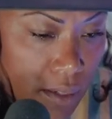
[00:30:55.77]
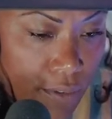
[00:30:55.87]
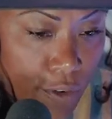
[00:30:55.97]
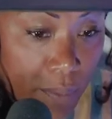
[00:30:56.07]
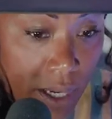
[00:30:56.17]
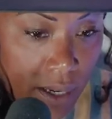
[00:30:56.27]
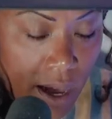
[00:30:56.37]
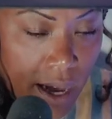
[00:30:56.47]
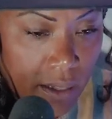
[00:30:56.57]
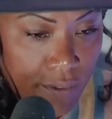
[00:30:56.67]
for me,
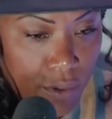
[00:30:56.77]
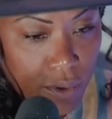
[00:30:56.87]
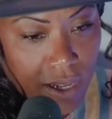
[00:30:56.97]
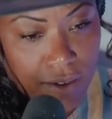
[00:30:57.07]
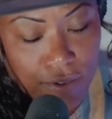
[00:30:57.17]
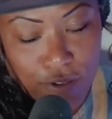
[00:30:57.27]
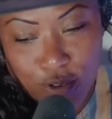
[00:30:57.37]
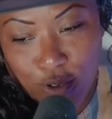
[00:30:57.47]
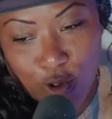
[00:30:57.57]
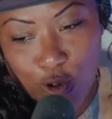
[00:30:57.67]
I live through love
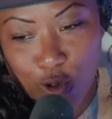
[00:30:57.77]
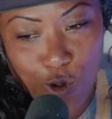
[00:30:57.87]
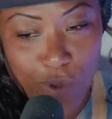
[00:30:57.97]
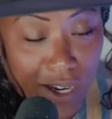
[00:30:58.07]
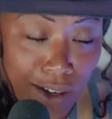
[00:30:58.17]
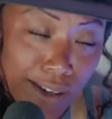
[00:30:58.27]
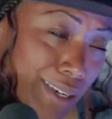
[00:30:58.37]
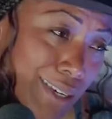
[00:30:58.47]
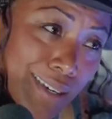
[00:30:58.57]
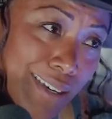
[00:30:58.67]
through my
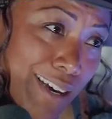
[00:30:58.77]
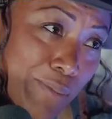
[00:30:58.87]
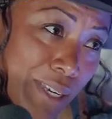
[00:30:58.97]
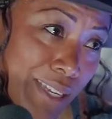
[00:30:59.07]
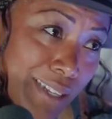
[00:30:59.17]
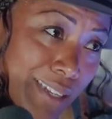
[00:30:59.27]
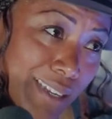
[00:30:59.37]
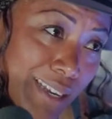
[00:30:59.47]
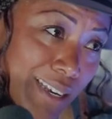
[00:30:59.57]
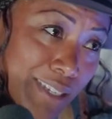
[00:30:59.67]
cooking. I
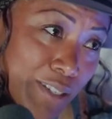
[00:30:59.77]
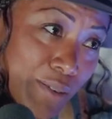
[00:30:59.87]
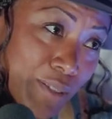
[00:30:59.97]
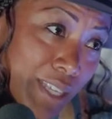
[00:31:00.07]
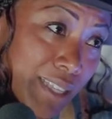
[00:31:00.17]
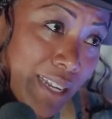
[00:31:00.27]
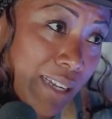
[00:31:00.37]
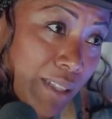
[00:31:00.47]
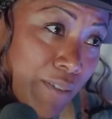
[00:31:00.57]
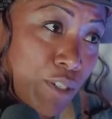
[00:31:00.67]
mean, it's the thing that
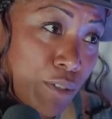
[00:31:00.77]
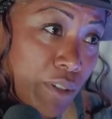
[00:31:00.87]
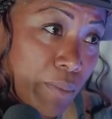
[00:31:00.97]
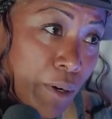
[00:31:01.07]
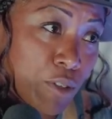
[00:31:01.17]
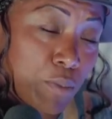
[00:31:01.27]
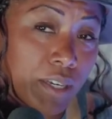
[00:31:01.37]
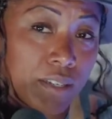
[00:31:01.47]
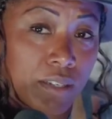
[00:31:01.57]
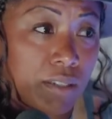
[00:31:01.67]
I love to do the most
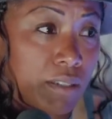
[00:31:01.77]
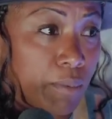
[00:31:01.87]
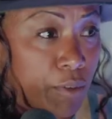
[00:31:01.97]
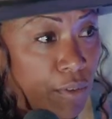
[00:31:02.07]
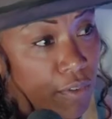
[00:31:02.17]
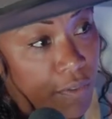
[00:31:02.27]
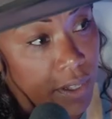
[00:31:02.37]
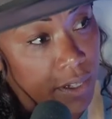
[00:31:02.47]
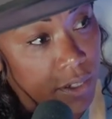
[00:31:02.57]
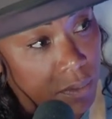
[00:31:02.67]
because it's the most
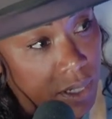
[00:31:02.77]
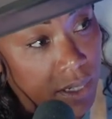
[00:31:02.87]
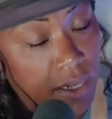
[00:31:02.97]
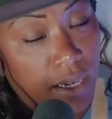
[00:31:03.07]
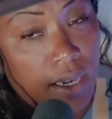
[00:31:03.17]
fulfilling to me.